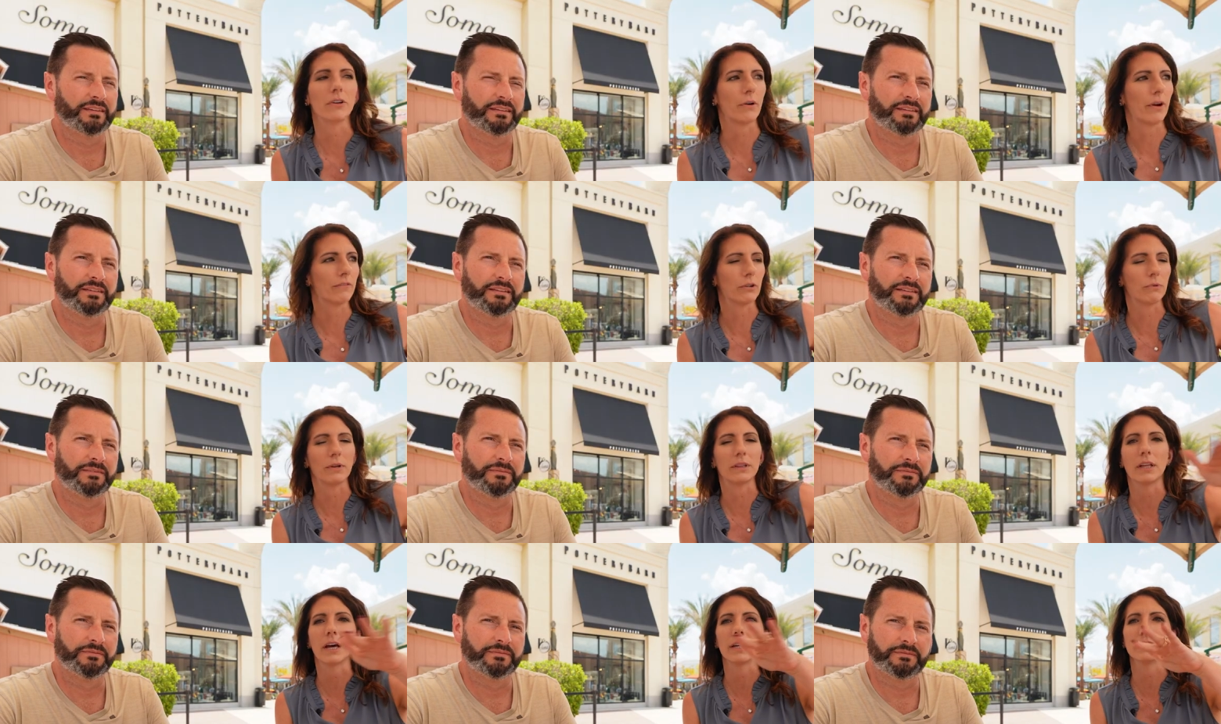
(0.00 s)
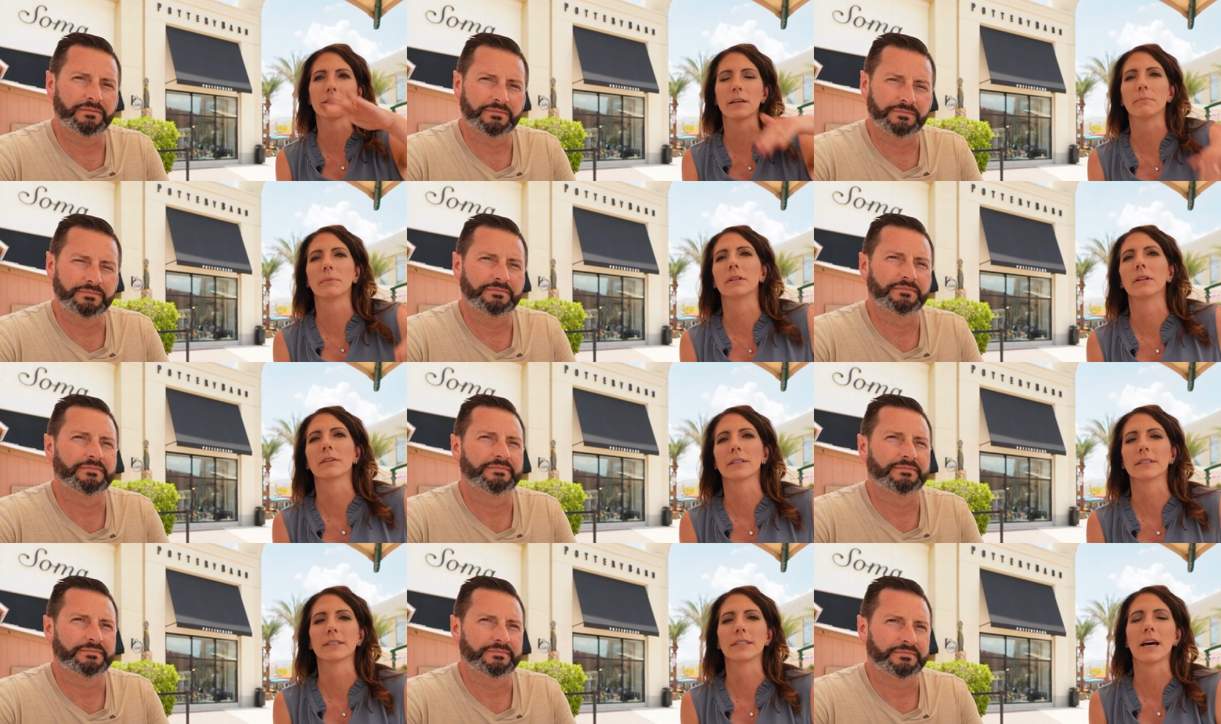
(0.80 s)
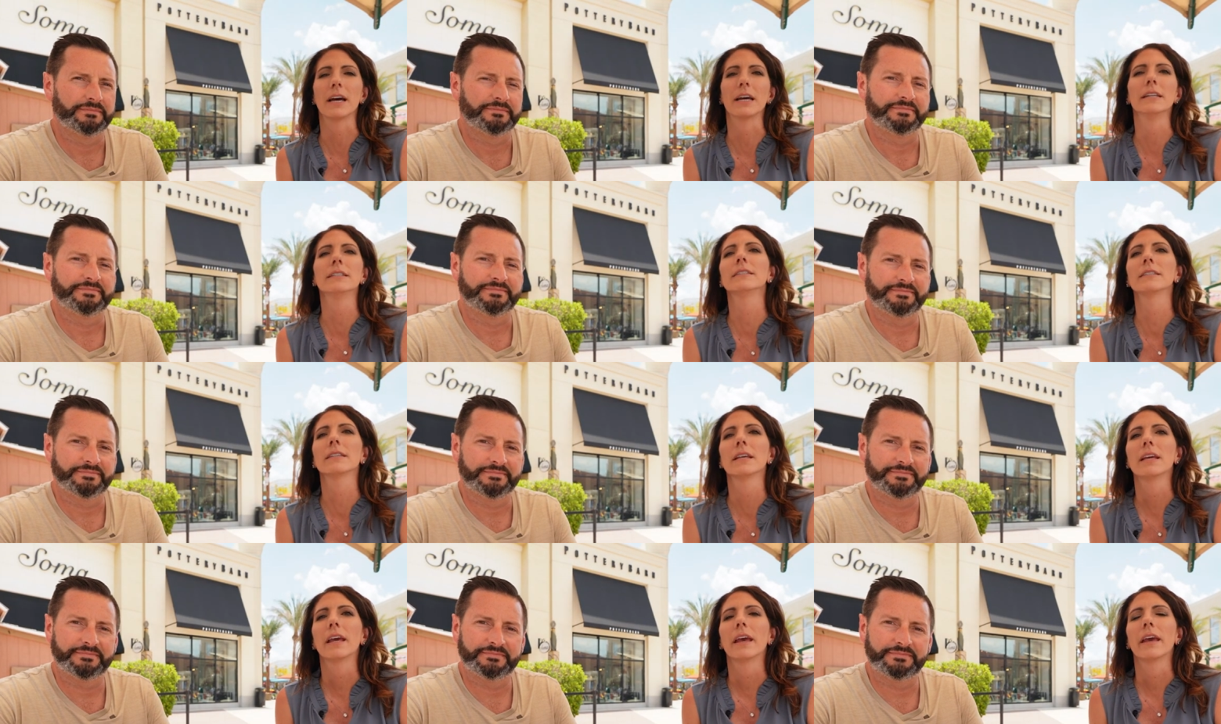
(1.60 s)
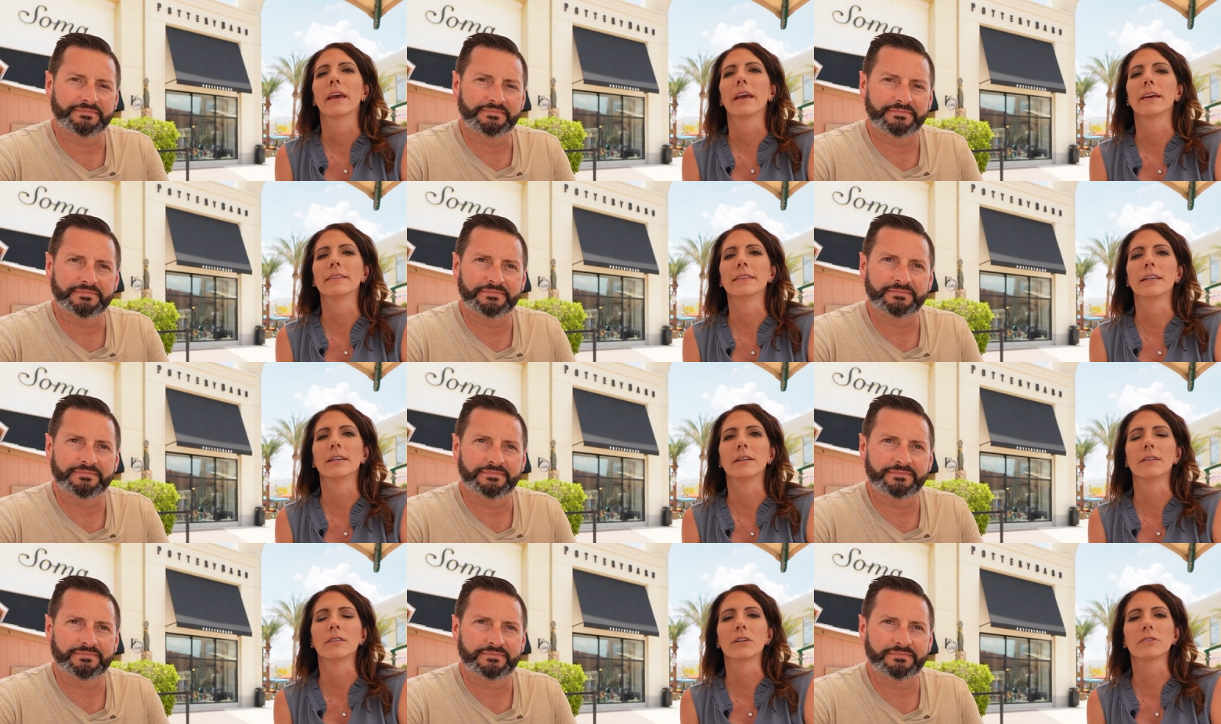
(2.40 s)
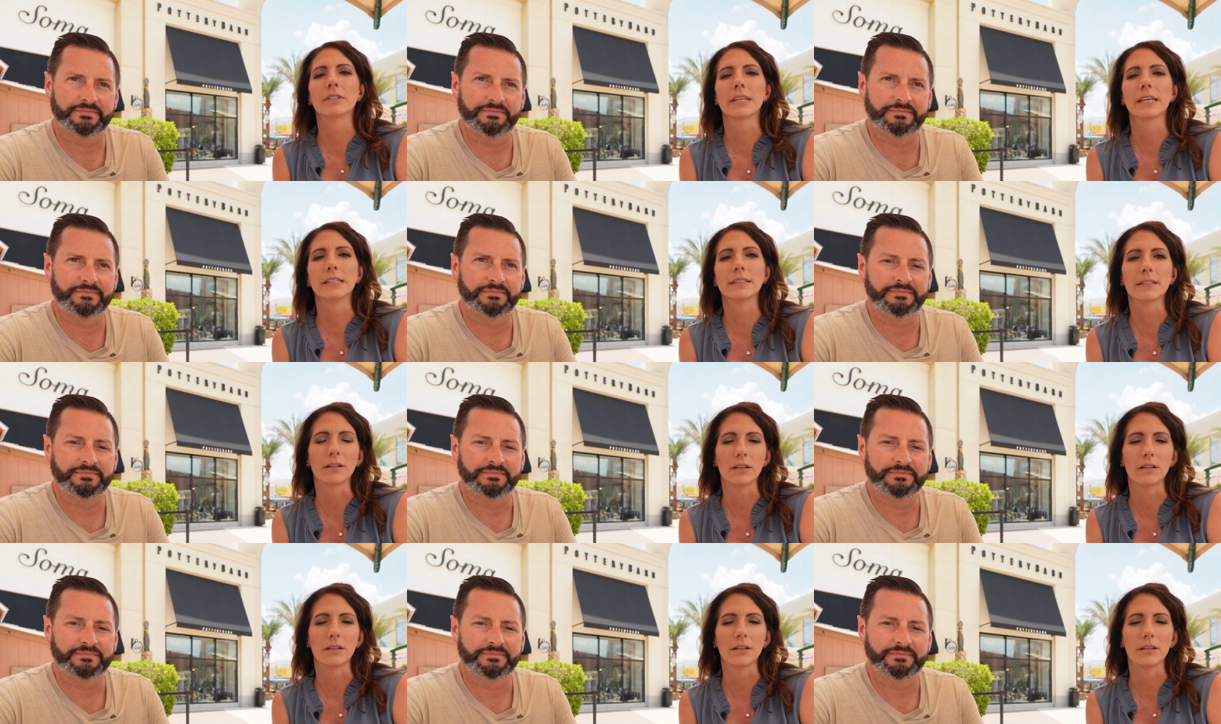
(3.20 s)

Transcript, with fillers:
Speaker 1: You know, everyone lines up along the sides. And then there's a kids